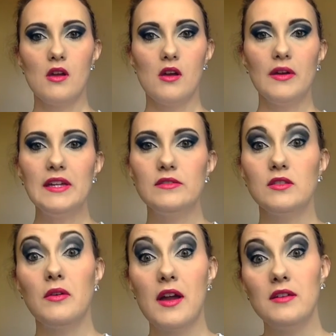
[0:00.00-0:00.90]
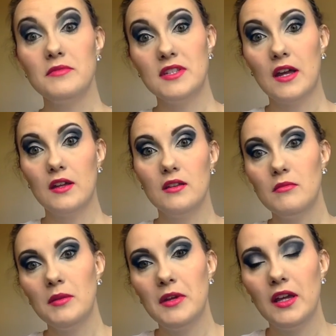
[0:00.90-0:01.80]
Okay, so I'm done
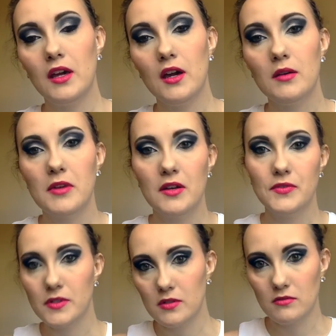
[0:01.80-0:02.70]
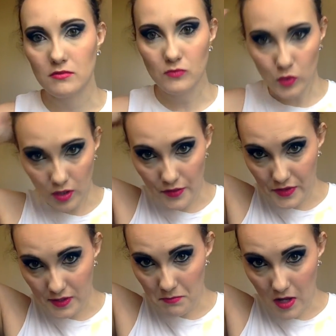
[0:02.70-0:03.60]
my makeup. I have to work on
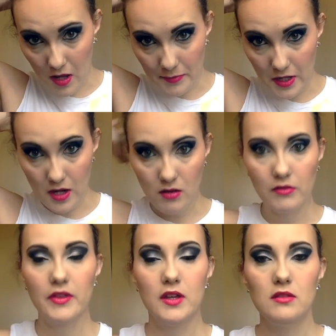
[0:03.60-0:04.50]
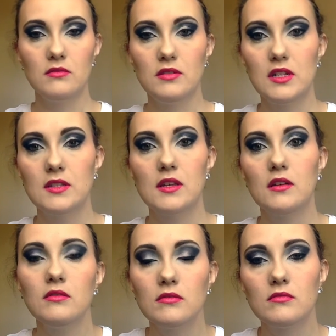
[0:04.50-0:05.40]
this mop now that needs
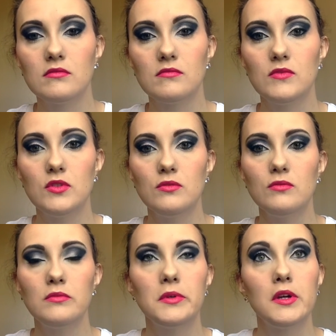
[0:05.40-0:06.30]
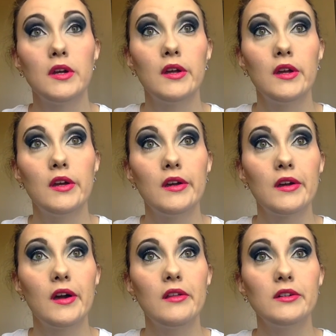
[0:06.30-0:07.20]
a new
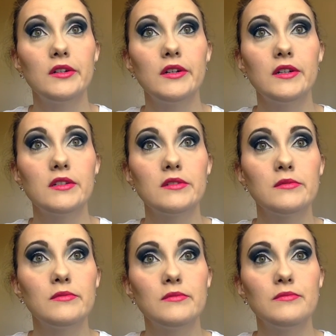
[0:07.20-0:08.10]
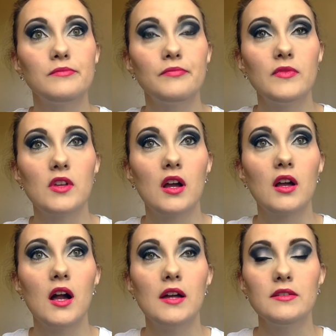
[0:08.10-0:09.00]
color and a
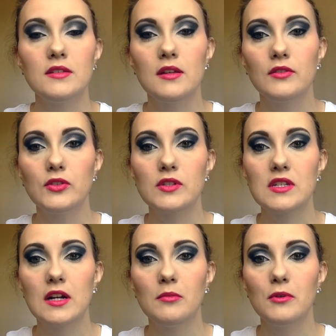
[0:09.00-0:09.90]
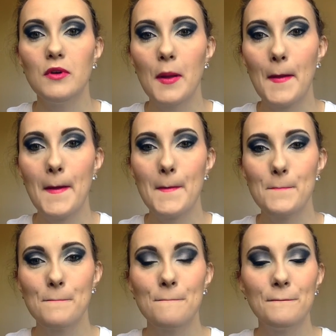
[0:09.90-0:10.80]
cut. Looks terrible.
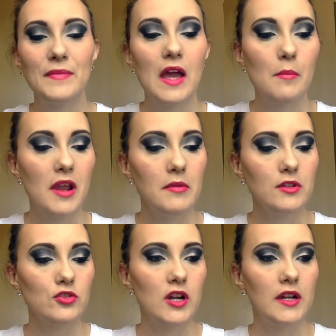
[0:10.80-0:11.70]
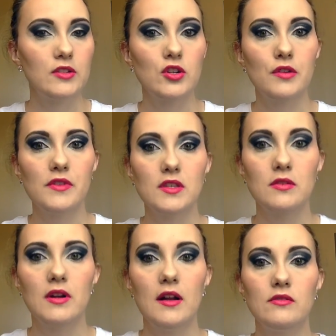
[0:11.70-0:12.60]
But I'm going to try to turn this
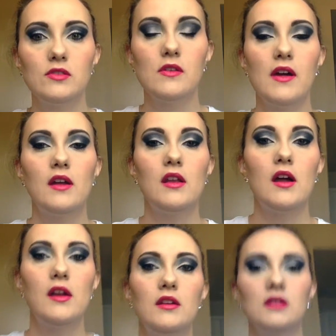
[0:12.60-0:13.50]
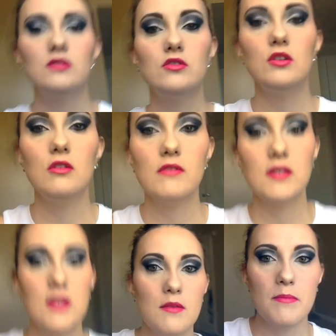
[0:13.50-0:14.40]
around so that I can show you
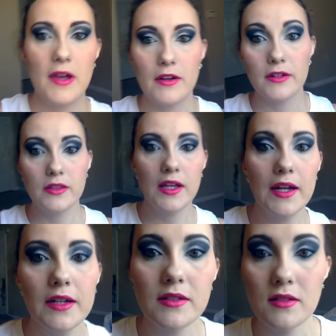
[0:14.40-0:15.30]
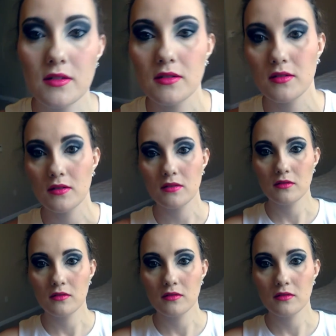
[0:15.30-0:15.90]
this in a better light.